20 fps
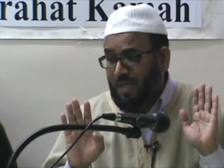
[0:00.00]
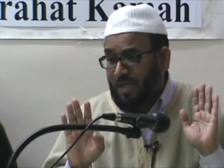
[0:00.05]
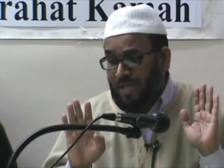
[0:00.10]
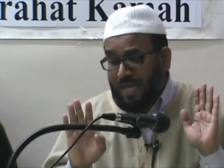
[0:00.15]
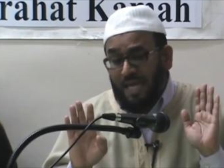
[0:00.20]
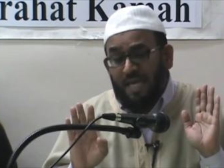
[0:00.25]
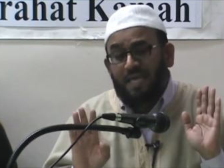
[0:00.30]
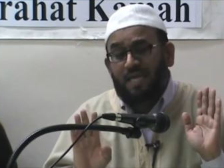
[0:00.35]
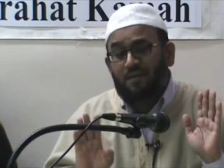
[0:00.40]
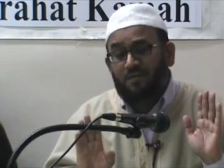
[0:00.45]
And
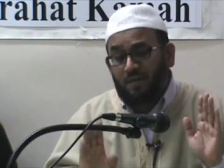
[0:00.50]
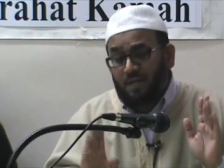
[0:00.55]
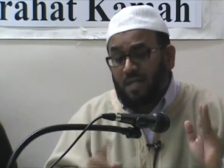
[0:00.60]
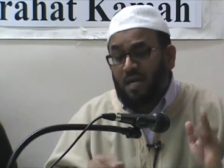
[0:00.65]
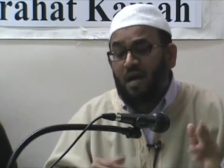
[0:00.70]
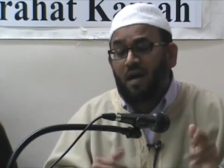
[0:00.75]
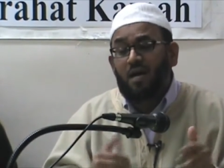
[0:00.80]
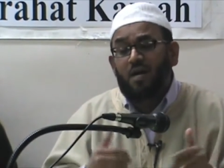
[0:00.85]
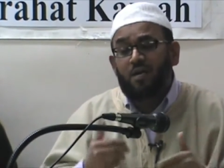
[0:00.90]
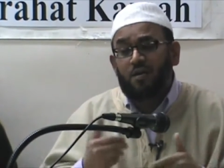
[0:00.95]
I can really
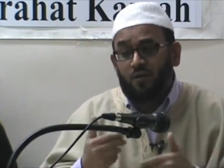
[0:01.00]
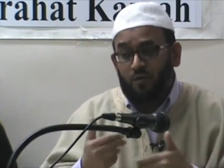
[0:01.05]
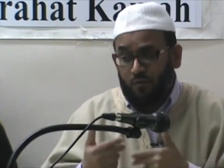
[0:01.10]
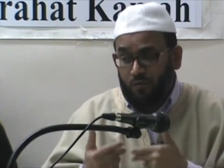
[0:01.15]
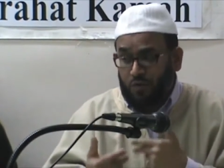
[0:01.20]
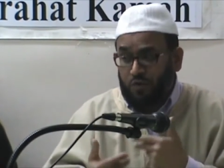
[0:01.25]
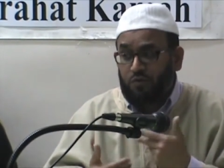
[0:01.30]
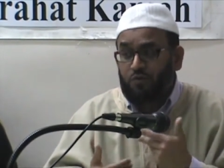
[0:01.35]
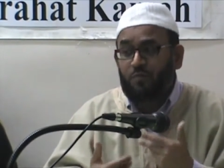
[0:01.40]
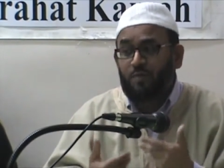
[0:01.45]
argue
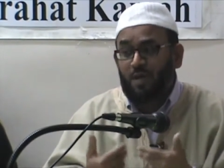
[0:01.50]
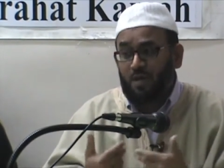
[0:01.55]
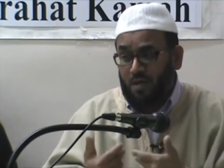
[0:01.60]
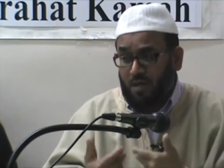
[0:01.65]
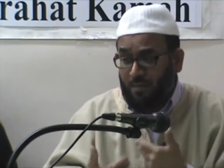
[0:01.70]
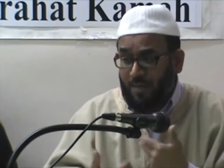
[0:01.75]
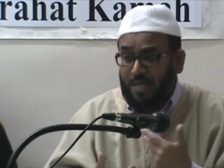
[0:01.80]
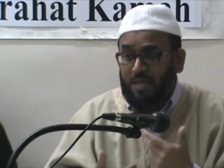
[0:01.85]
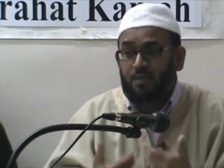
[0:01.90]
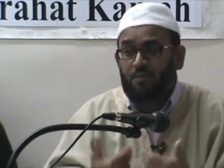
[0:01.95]
it could be
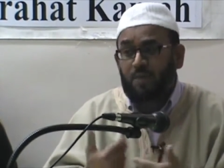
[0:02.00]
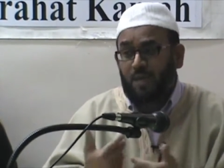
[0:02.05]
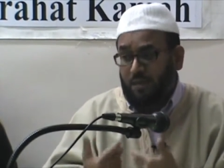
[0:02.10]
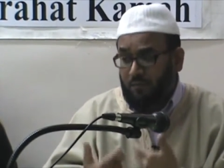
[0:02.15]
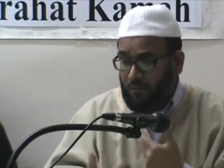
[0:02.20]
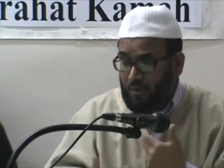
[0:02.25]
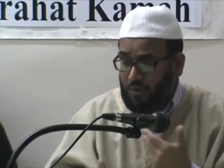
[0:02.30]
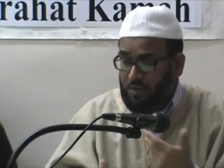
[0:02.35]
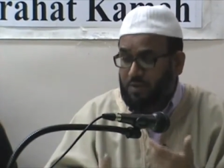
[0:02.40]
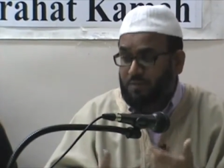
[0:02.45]
haram. I can play
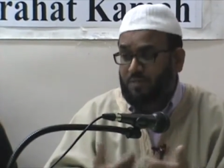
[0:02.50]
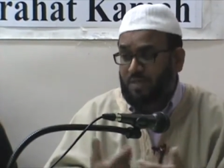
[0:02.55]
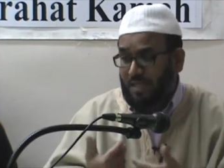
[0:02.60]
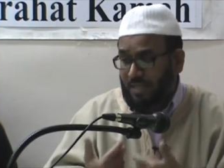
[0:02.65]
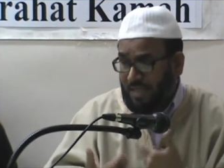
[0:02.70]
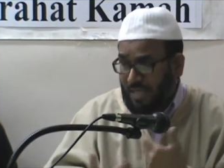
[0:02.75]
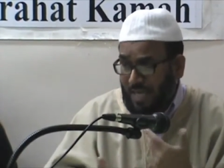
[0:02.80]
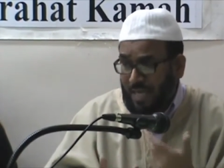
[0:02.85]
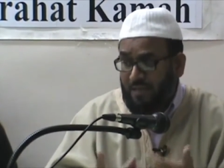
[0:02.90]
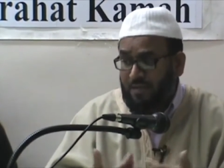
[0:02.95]
with some
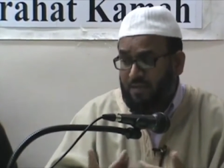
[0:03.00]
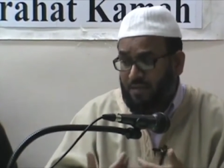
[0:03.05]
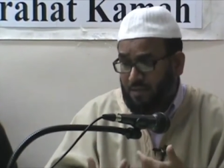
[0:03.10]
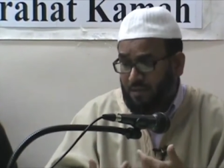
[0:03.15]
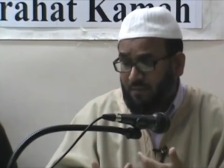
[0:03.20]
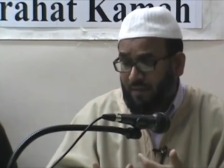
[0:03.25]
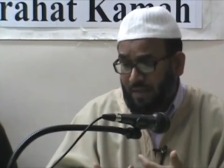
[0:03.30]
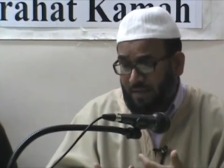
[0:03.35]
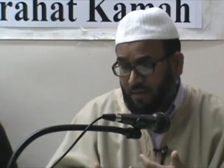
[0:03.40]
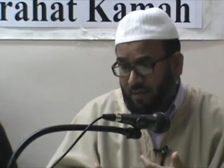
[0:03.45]
technicalities
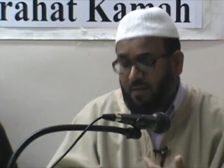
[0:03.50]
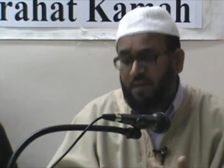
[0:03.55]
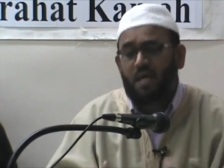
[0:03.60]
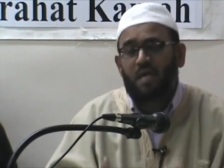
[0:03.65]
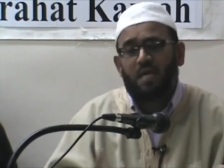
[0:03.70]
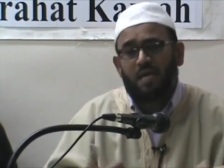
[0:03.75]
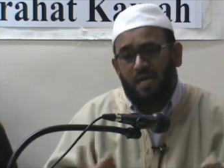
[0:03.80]
of hadith